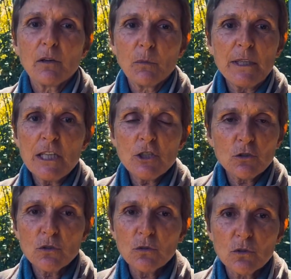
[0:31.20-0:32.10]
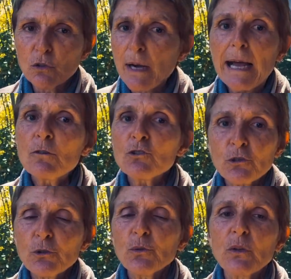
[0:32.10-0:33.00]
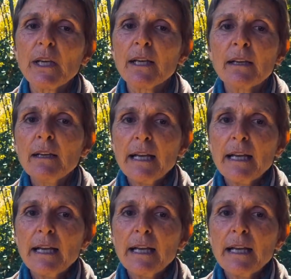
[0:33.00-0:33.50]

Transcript: We need to do ground truthing